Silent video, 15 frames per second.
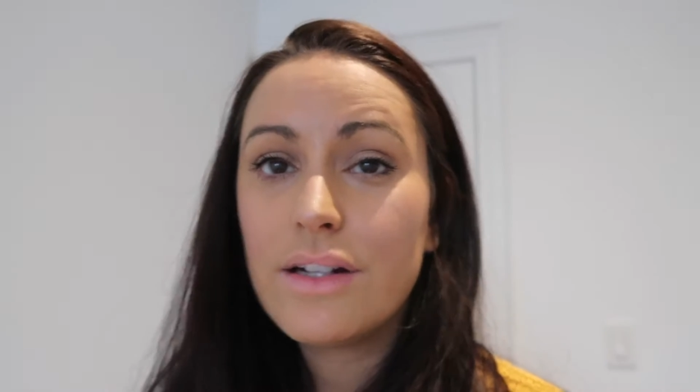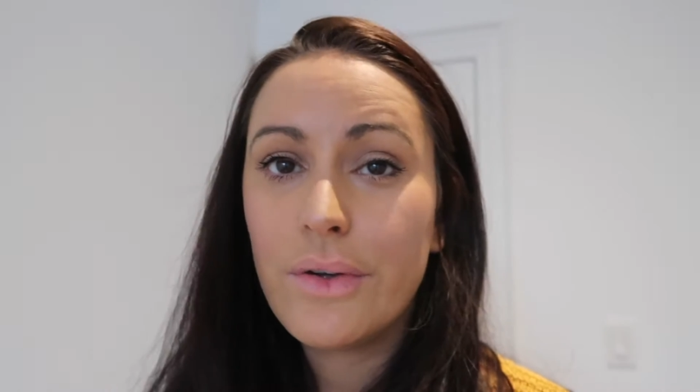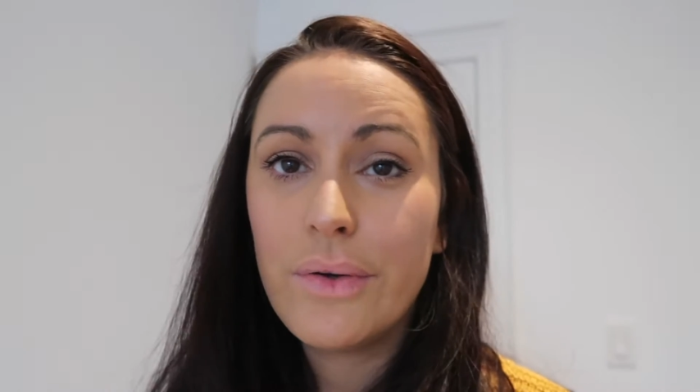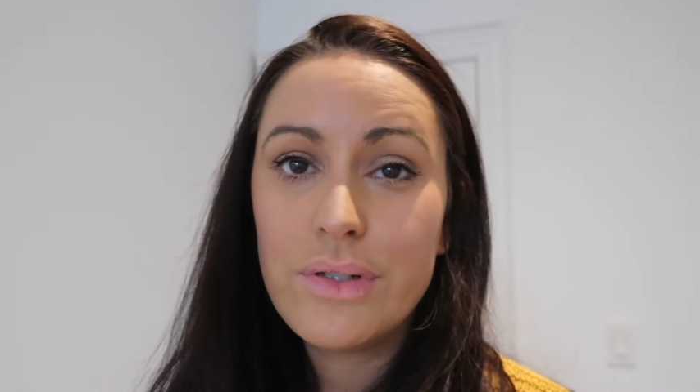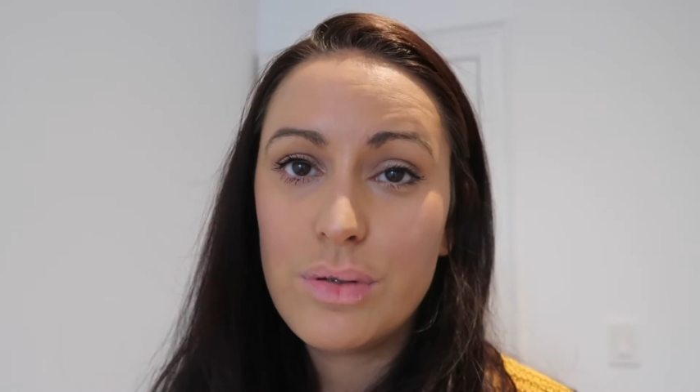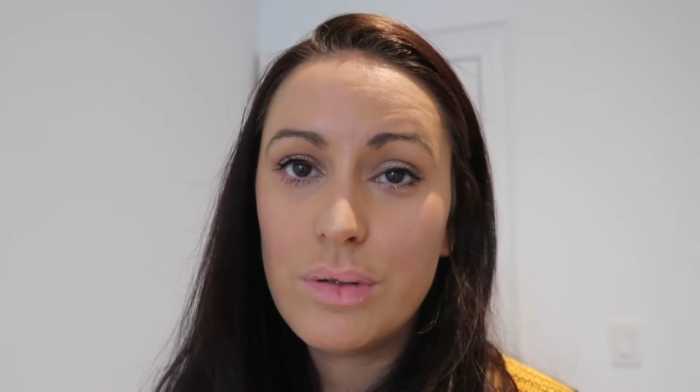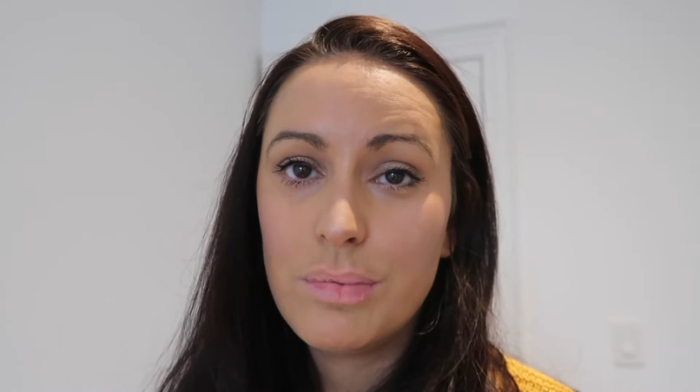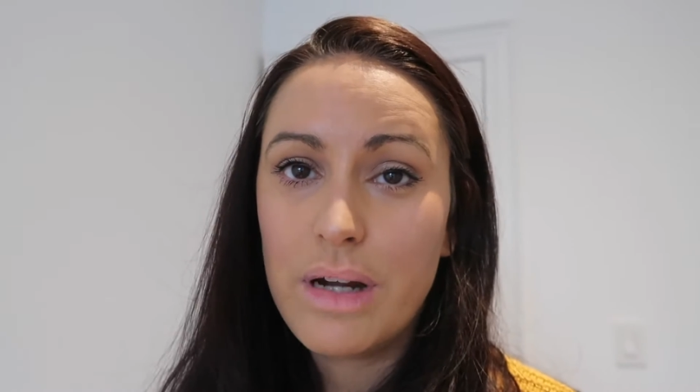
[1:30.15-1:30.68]
are
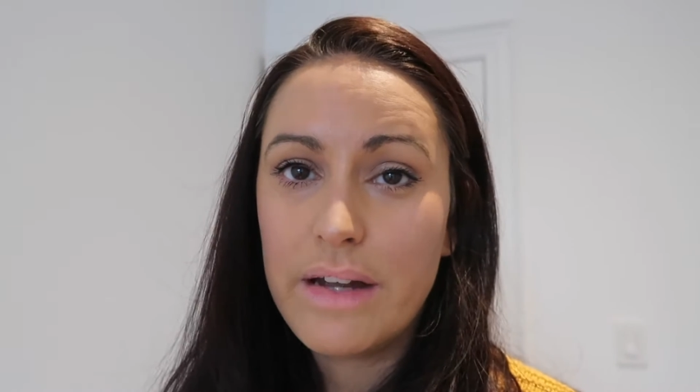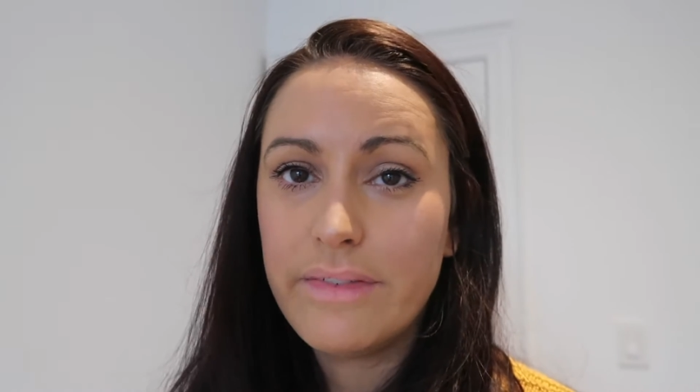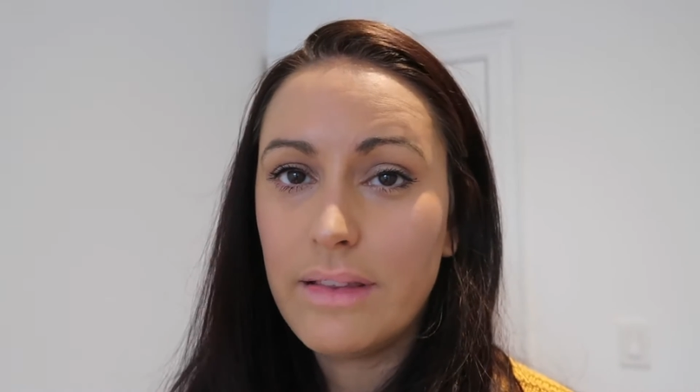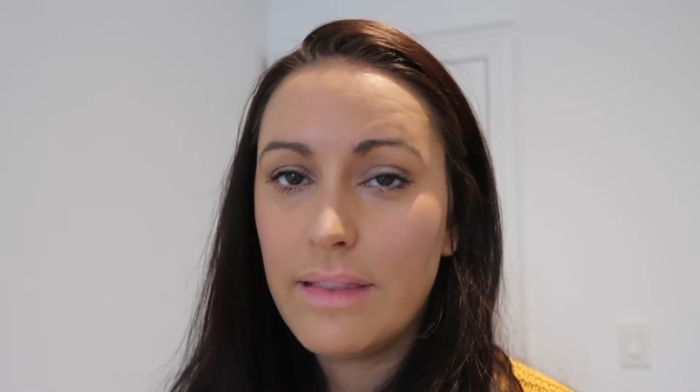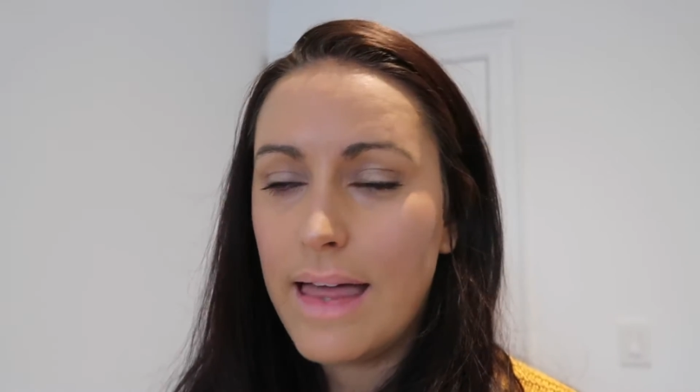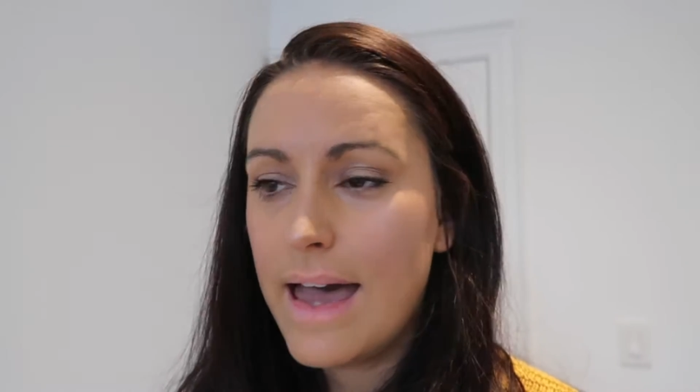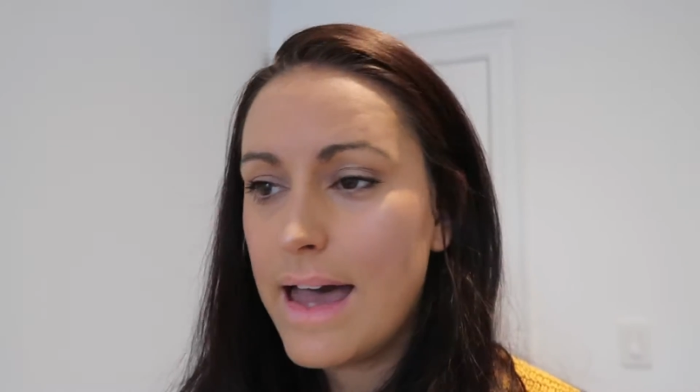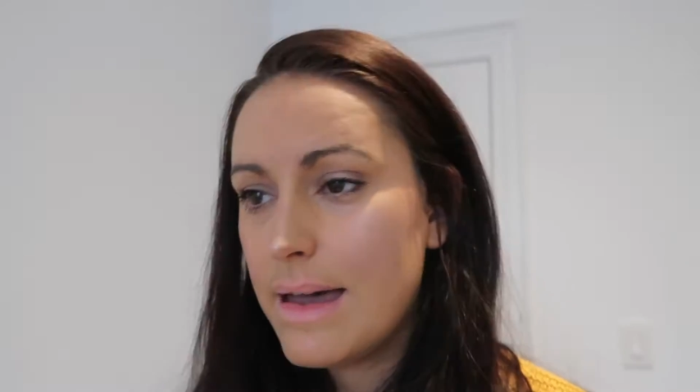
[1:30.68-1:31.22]
going to a
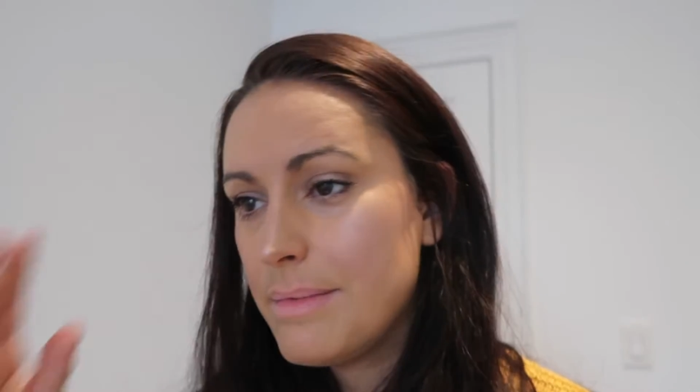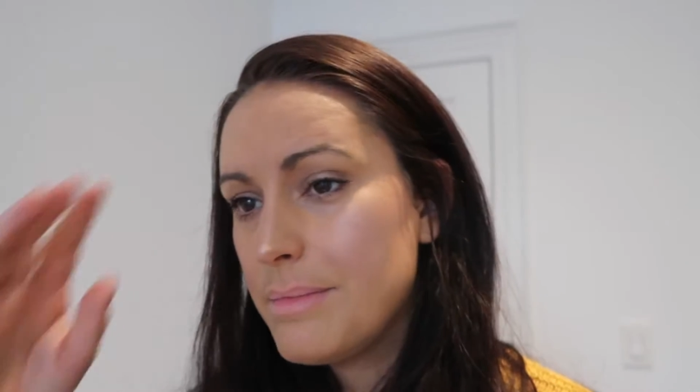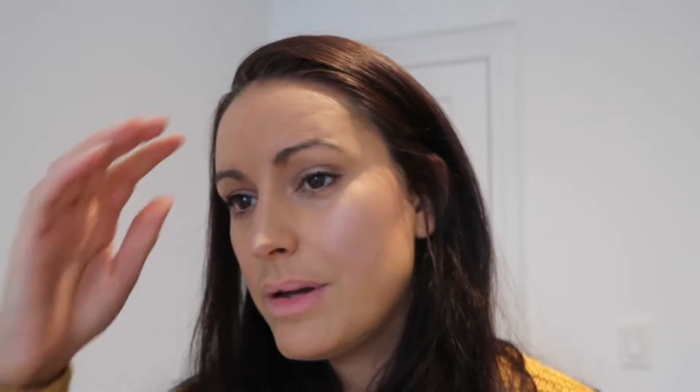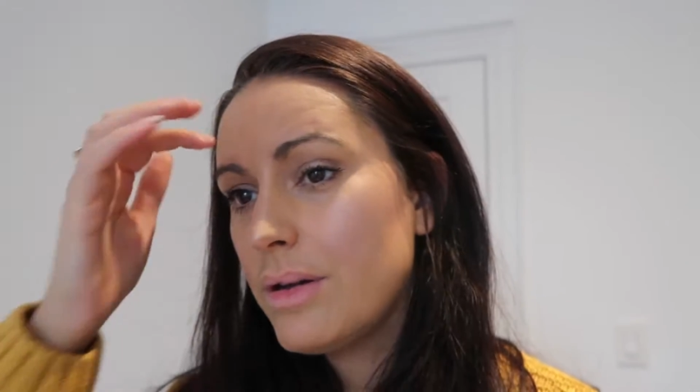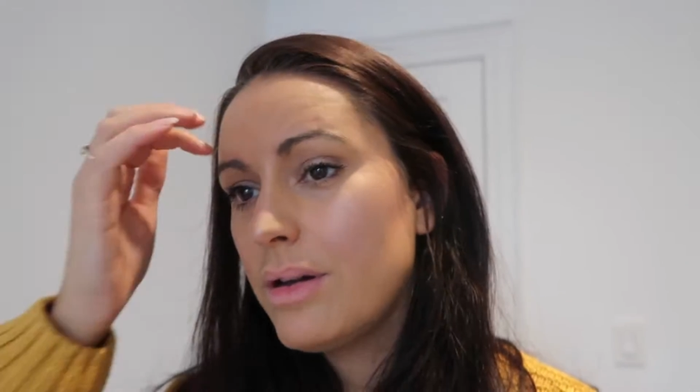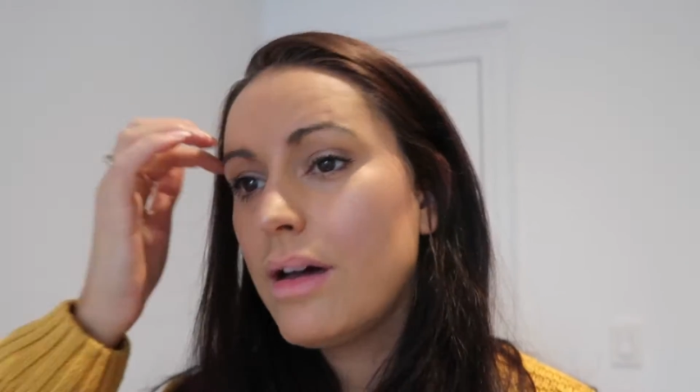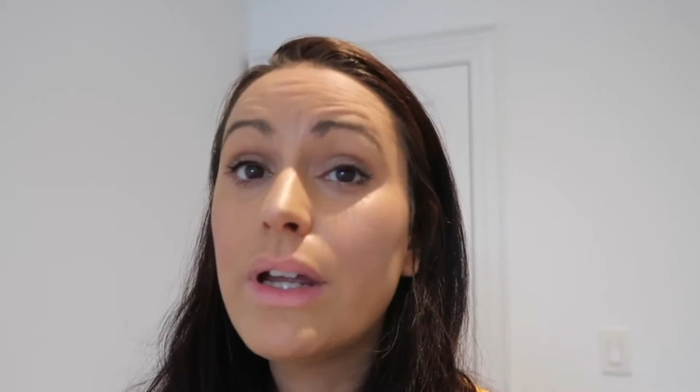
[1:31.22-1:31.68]
private lab.